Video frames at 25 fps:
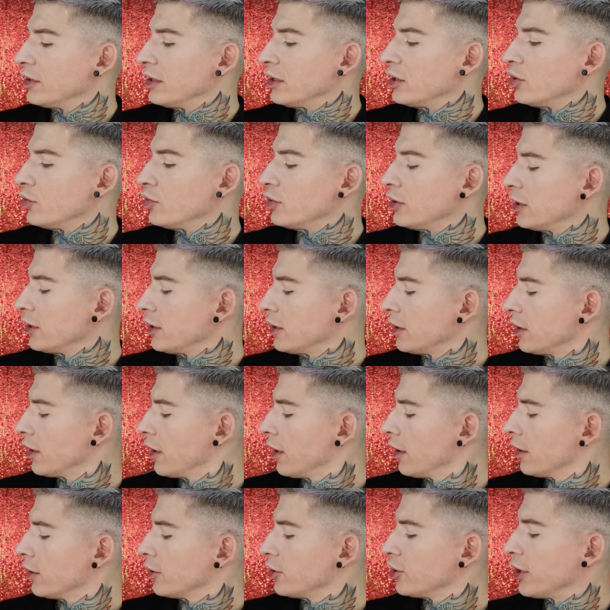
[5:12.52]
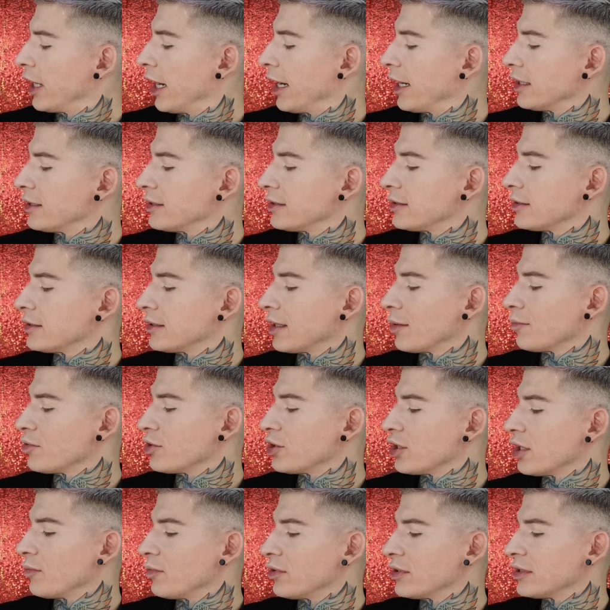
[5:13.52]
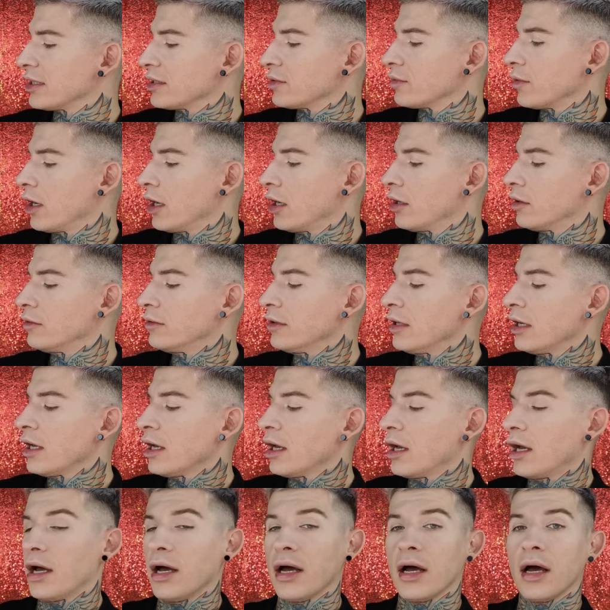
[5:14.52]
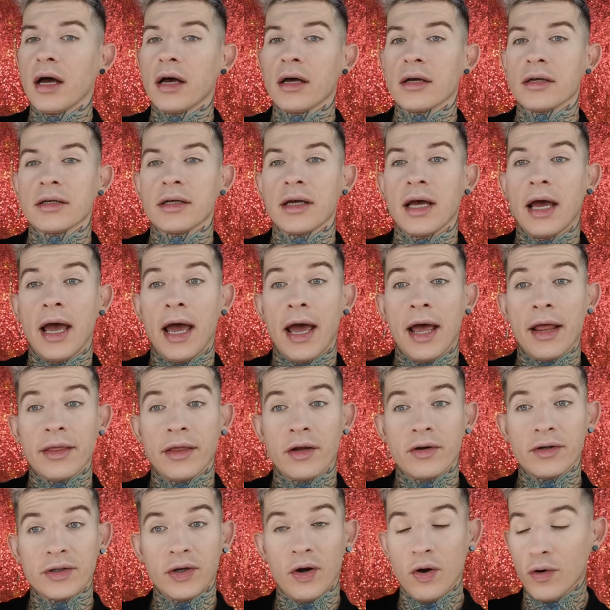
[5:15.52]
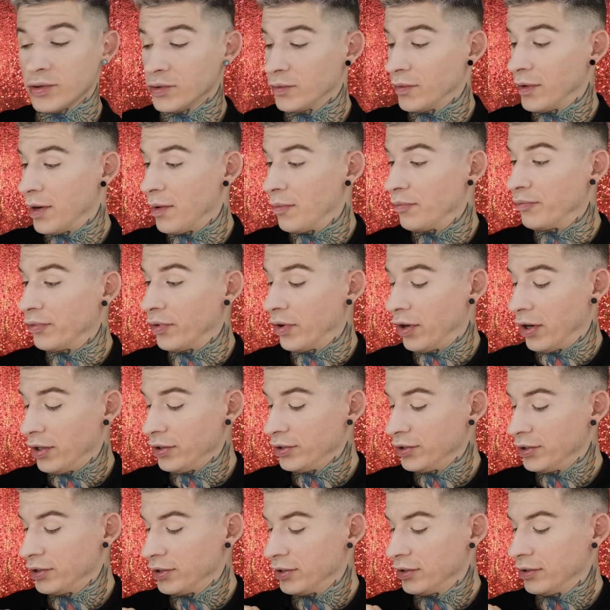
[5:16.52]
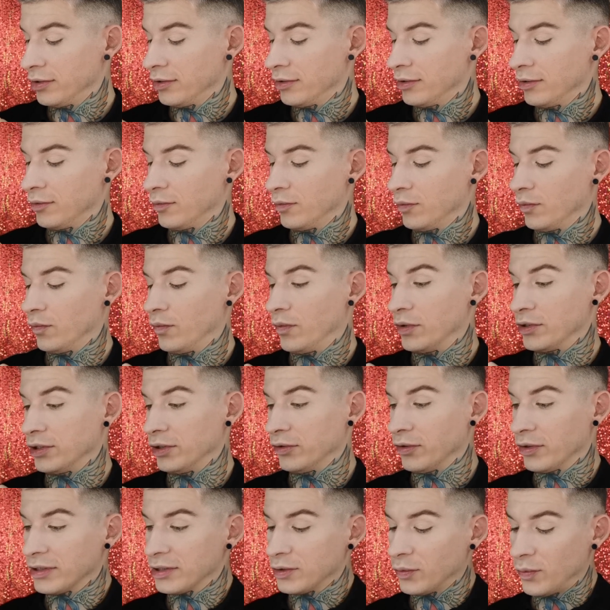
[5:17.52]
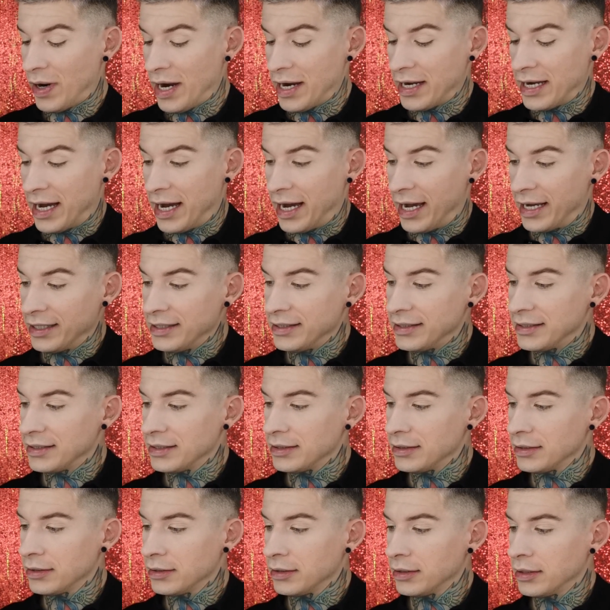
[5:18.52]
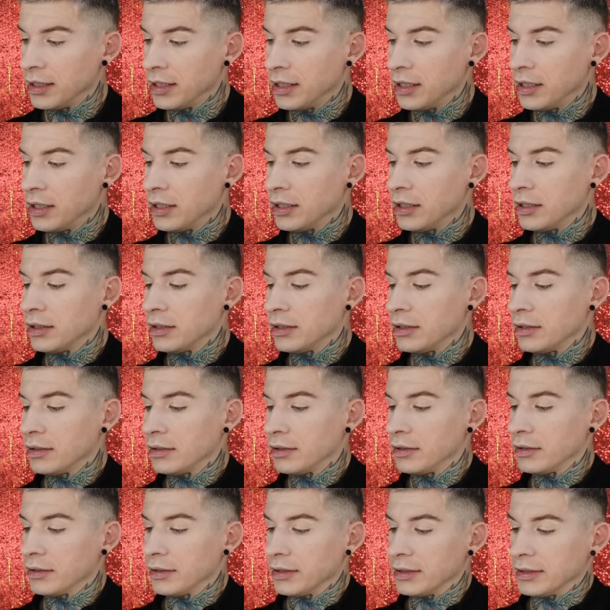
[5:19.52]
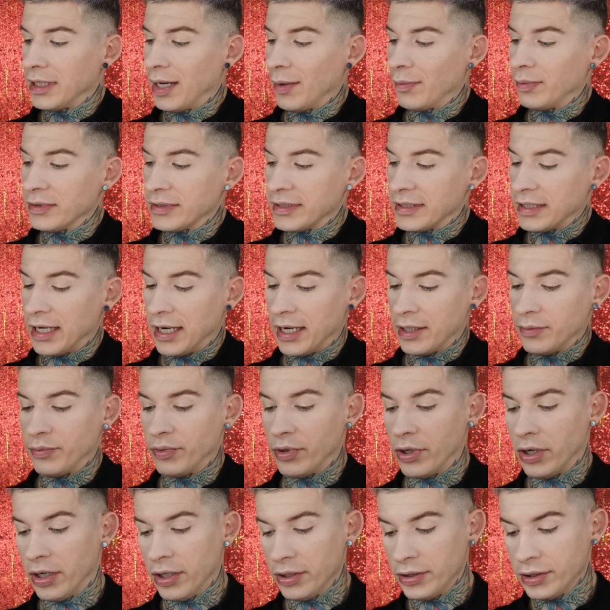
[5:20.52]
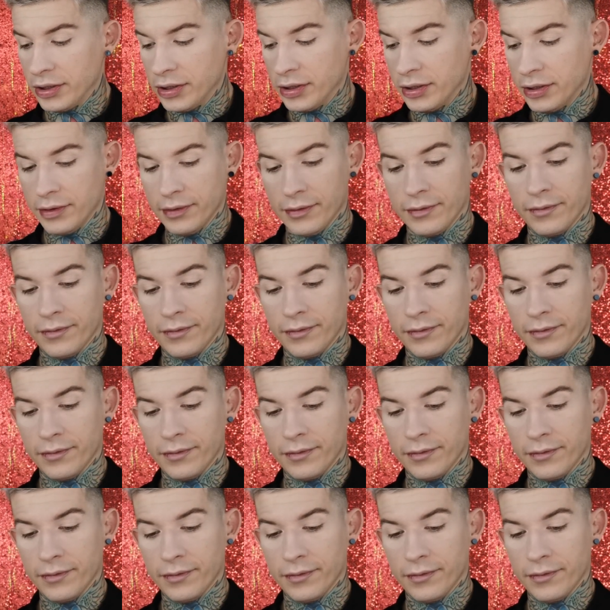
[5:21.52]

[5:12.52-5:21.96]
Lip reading: nudie shades, some shimmers as well, and there's also a brush which looks quite nice. double side brush.